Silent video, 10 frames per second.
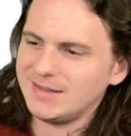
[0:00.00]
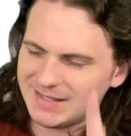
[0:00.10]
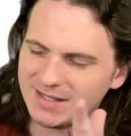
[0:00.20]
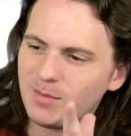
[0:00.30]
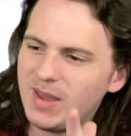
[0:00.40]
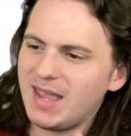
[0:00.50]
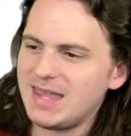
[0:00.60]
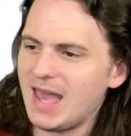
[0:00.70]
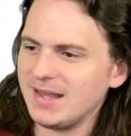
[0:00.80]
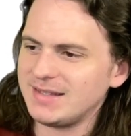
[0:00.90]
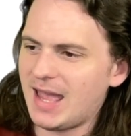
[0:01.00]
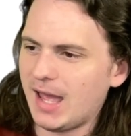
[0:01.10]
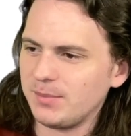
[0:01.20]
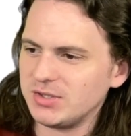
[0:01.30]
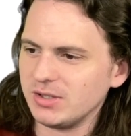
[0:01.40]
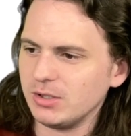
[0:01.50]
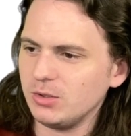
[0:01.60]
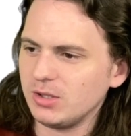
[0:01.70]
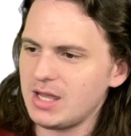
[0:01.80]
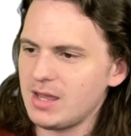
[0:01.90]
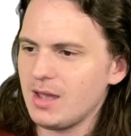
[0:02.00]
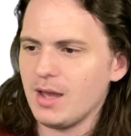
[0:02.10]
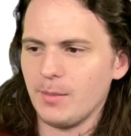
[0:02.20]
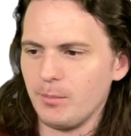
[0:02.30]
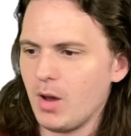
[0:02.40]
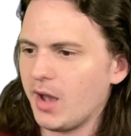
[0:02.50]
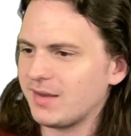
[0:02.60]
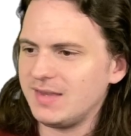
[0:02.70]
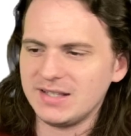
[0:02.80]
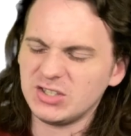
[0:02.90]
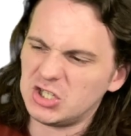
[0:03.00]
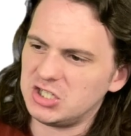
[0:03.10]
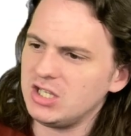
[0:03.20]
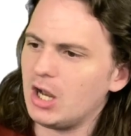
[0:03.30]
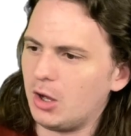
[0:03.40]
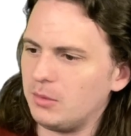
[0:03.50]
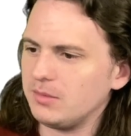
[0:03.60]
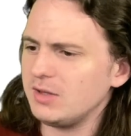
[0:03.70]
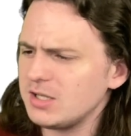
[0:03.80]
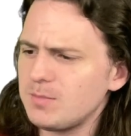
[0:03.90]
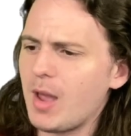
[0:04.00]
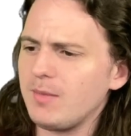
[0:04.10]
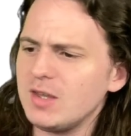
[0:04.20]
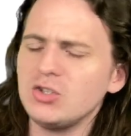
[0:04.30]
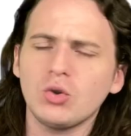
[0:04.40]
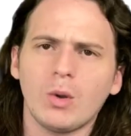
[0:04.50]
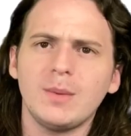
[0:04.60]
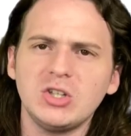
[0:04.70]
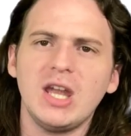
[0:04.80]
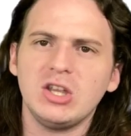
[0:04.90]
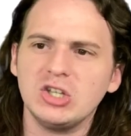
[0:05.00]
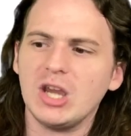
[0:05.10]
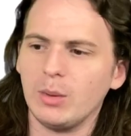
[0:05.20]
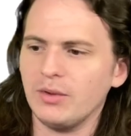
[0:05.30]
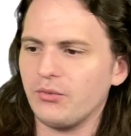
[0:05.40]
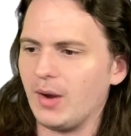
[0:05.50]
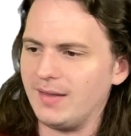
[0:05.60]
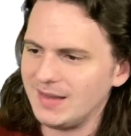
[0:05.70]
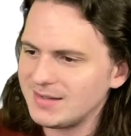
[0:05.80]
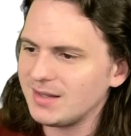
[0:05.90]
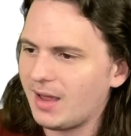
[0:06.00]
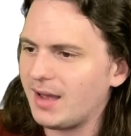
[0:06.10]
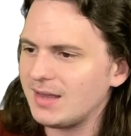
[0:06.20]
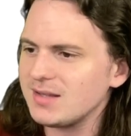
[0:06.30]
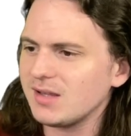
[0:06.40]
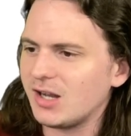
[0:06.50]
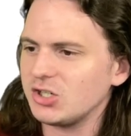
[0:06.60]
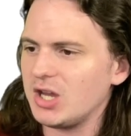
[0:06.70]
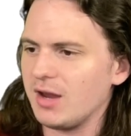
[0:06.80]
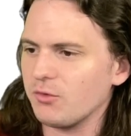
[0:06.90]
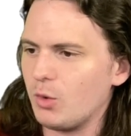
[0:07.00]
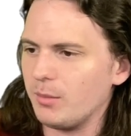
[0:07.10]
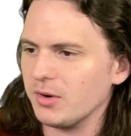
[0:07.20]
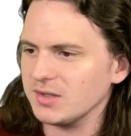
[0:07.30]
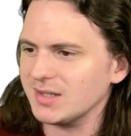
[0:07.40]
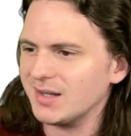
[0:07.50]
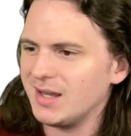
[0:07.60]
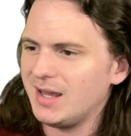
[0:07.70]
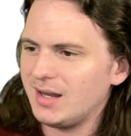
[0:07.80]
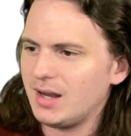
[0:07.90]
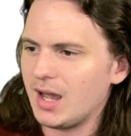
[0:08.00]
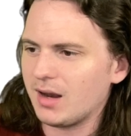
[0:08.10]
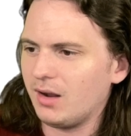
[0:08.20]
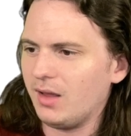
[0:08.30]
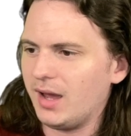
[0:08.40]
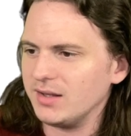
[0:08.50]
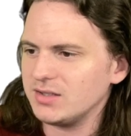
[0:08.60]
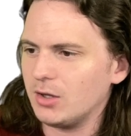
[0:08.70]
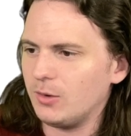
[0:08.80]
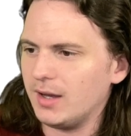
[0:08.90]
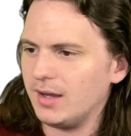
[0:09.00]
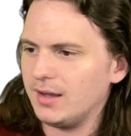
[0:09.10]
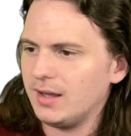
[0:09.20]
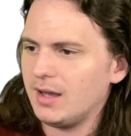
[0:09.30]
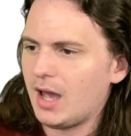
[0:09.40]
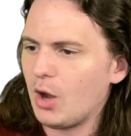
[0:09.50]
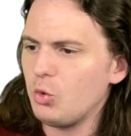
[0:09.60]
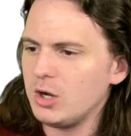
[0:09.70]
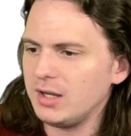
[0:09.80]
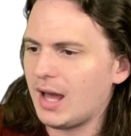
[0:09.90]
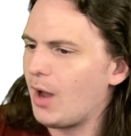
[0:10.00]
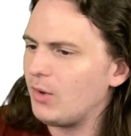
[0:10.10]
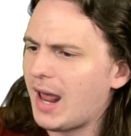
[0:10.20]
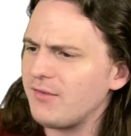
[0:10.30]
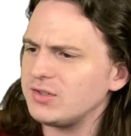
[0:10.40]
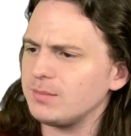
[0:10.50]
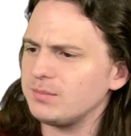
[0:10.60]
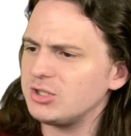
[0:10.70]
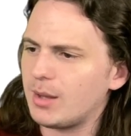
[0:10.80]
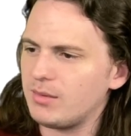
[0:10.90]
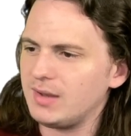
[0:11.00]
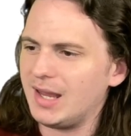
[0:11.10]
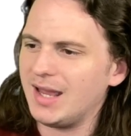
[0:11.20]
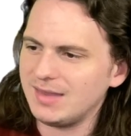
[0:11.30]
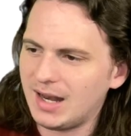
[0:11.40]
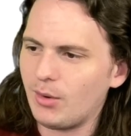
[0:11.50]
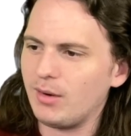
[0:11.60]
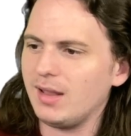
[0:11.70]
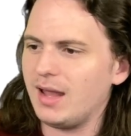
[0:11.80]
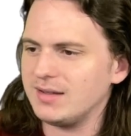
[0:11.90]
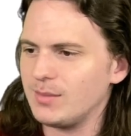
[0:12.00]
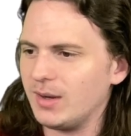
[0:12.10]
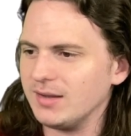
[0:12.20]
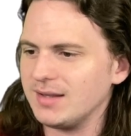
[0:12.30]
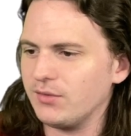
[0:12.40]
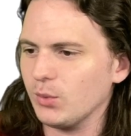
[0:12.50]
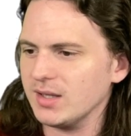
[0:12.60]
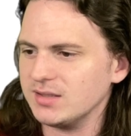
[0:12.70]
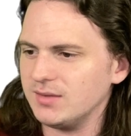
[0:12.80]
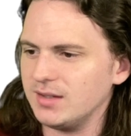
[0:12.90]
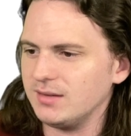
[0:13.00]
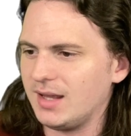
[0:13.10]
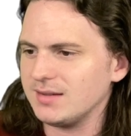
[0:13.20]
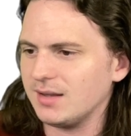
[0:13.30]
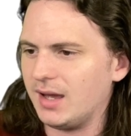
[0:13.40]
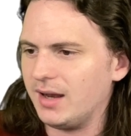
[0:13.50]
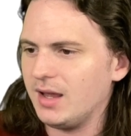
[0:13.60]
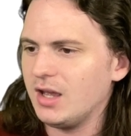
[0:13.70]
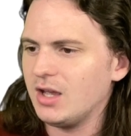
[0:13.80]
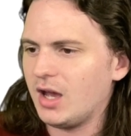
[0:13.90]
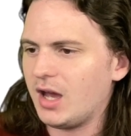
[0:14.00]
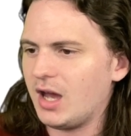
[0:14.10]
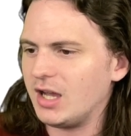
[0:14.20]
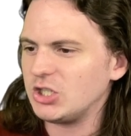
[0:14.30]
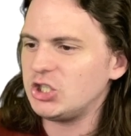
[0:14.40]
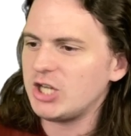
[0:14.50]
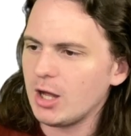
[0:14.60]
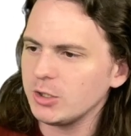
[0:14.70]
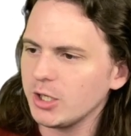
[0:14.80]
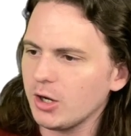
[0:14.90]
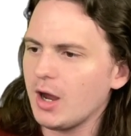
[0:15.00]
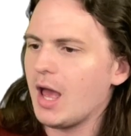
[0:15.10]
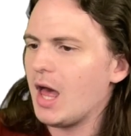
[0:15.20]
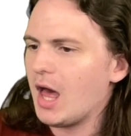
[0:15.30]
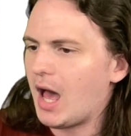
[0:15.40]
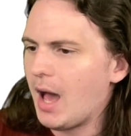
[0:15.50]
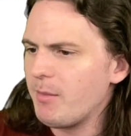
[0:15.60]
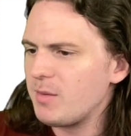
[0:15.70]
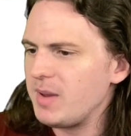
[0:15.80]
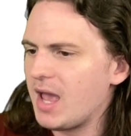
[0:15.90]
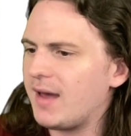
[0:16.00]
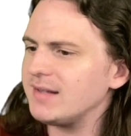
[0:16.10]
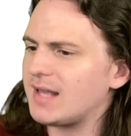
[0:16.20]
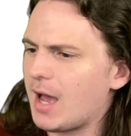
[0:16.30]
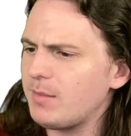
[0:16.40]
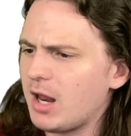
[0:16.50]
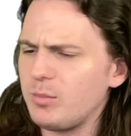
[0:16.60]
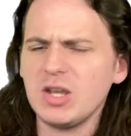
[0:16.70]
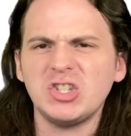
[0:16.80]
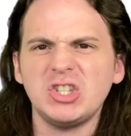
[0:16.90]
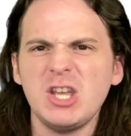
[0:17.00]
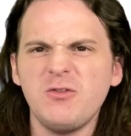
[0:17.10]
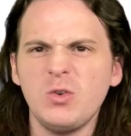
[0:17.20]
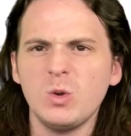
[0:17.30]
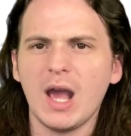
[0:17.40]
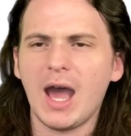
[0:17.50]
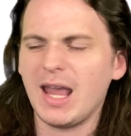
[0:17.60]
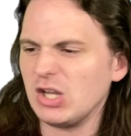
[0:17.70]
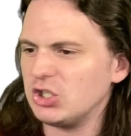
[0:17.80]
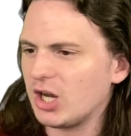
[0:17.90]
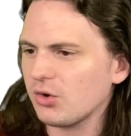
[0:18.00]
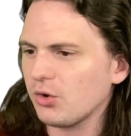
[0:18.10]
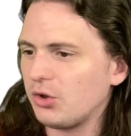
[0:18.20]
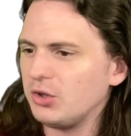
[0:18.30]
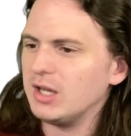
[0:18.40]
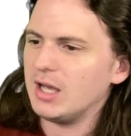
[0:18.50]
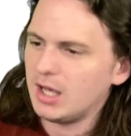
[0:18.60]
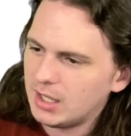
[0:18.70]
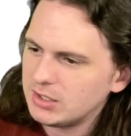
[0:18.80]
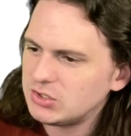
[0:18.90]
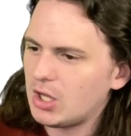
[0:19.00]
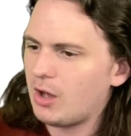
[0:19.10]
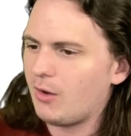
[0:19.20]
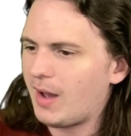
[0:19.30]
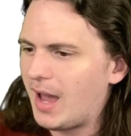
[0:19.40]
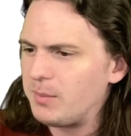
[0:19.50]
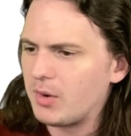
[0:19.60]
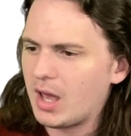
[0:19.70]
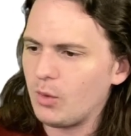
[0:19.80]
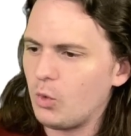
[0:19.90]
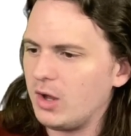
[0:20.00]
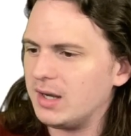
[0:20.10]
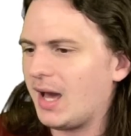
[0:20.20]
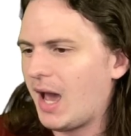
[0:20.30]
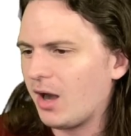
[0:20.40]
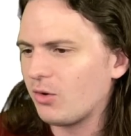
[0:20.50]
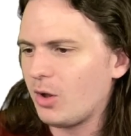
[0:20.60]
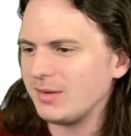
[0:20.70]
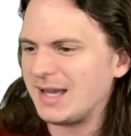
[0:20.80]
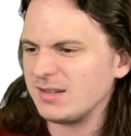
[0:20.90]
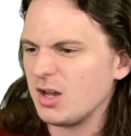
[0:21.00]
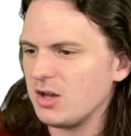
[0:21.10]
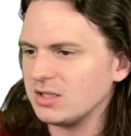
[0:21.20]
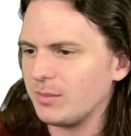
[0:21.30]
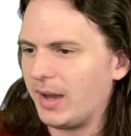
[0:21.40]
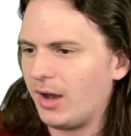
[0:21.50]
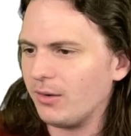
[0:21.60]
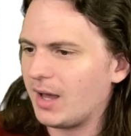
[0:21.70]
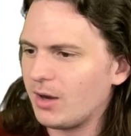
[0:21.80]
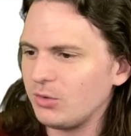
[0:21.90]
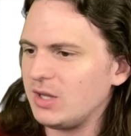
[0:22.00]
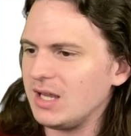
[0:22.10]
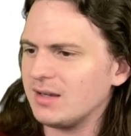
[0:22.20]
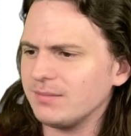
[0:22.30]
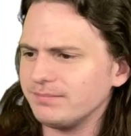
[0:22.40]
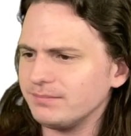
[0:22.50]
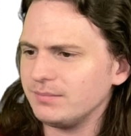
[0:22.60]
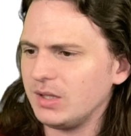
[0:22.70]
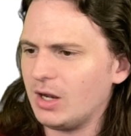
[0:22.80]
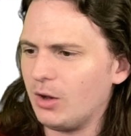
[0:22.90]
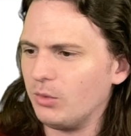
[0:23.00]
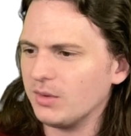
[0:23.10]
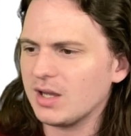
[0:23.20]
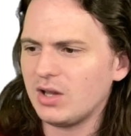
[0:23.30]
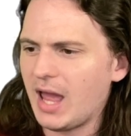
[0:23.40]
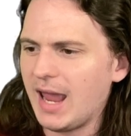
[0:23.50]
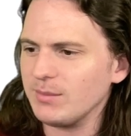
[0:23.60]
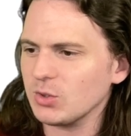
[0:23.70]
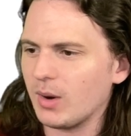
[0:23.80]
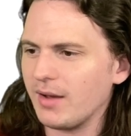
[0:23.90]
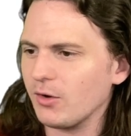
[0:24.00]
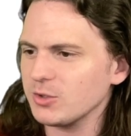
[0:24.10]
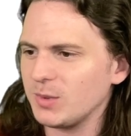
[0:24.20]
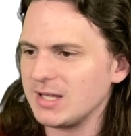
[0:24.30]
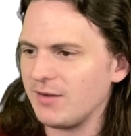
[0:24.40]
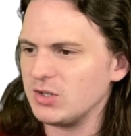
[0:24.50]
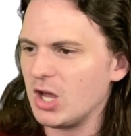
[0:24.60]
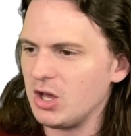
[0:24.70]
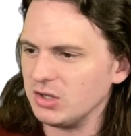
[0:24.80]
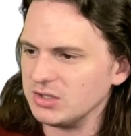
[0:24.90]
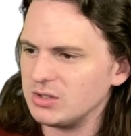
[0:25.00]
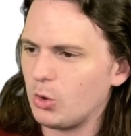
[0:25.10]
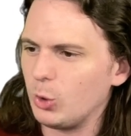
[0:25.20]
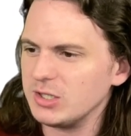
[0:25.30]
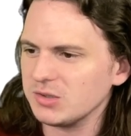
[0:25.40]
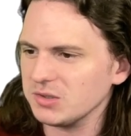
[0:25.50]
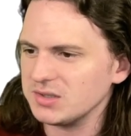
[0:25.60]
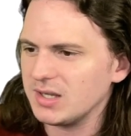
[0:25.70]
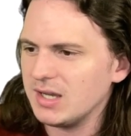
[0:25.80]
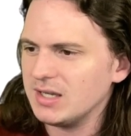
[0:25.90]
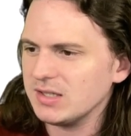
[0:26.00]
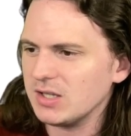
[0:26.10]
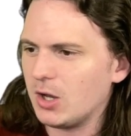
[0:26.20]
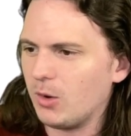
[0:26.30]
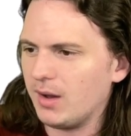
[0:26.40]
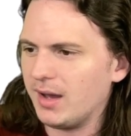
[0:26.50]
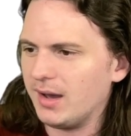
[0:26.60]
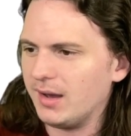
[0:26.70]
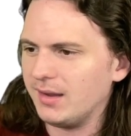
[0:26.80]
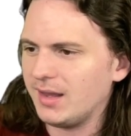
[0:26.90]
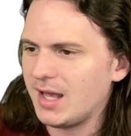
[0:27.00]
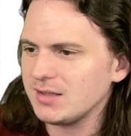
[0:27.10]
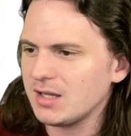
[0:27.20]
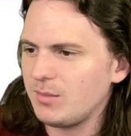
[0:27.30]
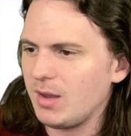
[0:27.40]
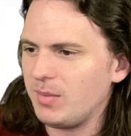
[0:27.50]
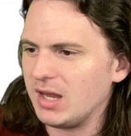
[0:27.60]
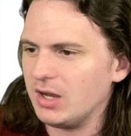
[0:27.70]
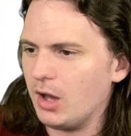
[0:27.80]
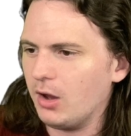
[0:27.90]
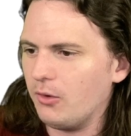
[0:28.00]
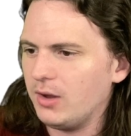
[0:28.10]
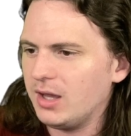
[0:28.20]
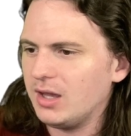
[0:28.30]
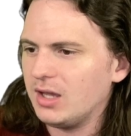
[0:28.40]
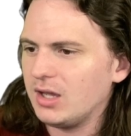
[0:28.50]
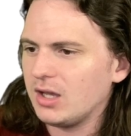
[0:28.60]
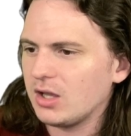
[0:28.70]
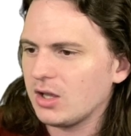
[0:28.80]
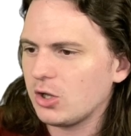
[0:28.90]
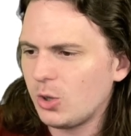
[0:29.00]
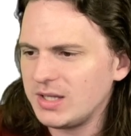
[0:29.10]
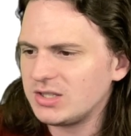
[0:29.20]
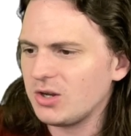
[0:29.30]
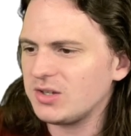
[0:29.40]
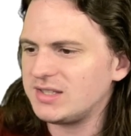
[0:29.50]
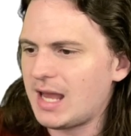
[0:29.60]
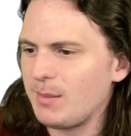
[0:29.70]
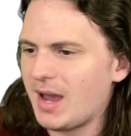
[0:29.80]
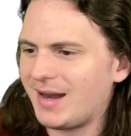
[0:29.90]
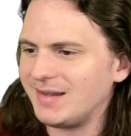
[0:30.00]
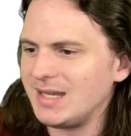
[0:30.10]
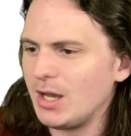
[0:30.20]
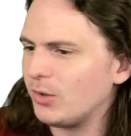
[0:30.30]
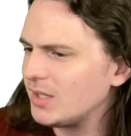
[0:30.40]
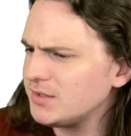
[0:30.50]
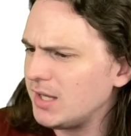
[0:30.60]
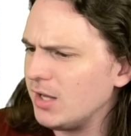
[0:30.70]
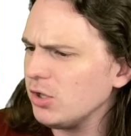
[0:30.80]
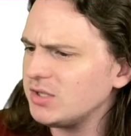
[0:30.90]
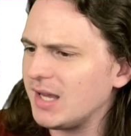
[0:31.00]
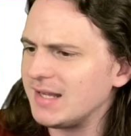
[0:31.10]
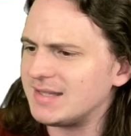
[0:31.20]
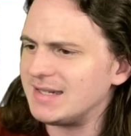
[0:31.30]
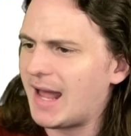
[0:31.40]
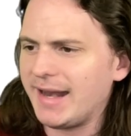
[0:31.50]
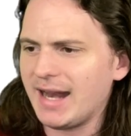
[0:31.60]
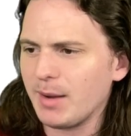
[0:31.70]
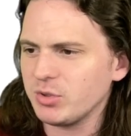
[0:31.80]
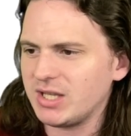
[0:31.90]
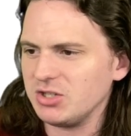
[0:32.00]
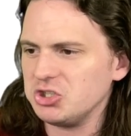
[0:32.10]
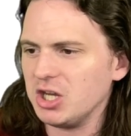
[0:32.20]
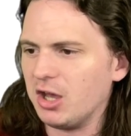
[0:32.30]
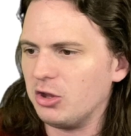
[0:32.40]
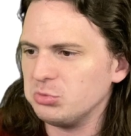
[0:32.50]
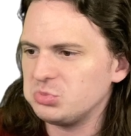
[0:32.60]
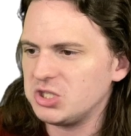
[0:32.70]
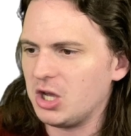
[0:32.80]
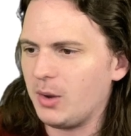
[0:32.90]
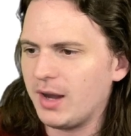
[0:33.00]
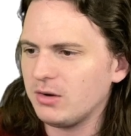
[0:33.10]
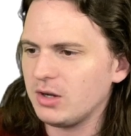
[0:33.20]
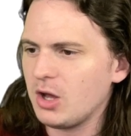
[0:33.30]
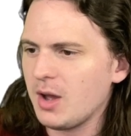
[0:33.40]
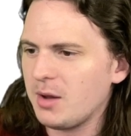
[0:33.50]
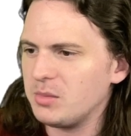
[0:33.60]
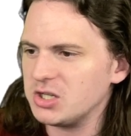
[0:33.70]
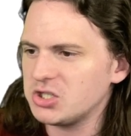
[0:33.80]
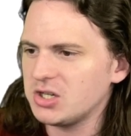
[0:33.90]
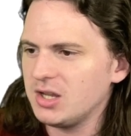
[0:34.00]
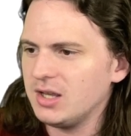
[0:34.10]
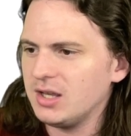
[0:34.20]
So that's gonna be a yes, absolutely. Muk, this is a you know, this might this is a grimace shake you share with a friend. That's a lot that's a lot of shake for one person. Not gonna lie. So uh I would I would have some of it and then I would let someone else have the rest of it. That's a lot. Uh Shellder, I'm gonna be honest, I'm not a big seafood guy in general. So I probably wouldn't. I don't know what that tongue's about. I don't think you know, clams or whatever are supposed to have tongues, oysters. So uh, that's going to be a big no. Cloyster, same kind of deal. Doesn't It looks like it's 99% shell, so I don't know how much